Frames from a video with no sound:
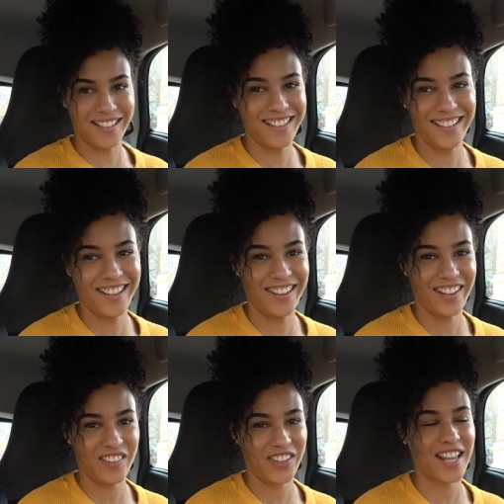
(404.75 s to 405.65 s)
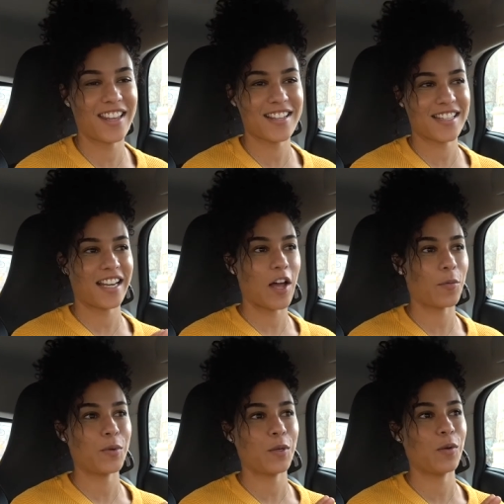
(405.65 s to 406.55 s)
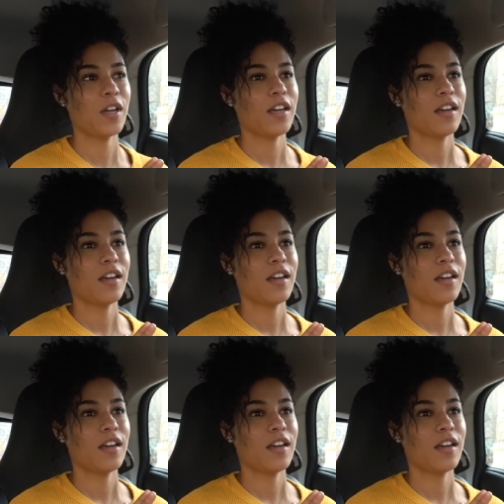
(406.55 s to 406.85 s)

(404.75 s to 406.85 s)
You know what I mean? I think that's going to help you,